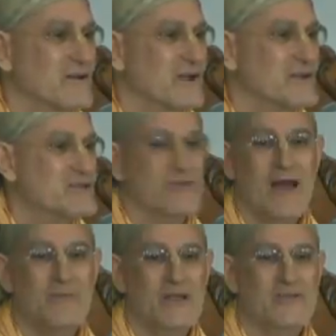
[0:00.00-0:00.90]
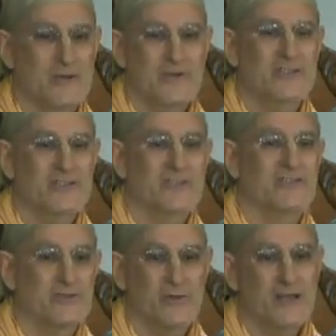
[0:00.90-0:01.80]
Right? So that means Yudhishthir
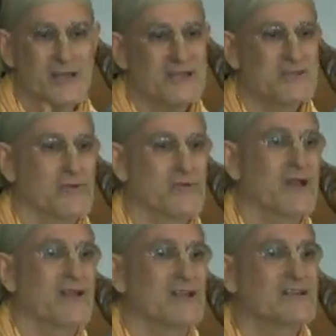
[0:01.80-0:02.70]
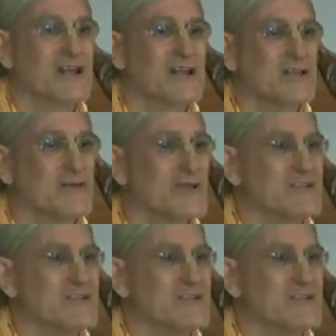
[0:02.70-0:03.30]
is doing, he's running his kingdom,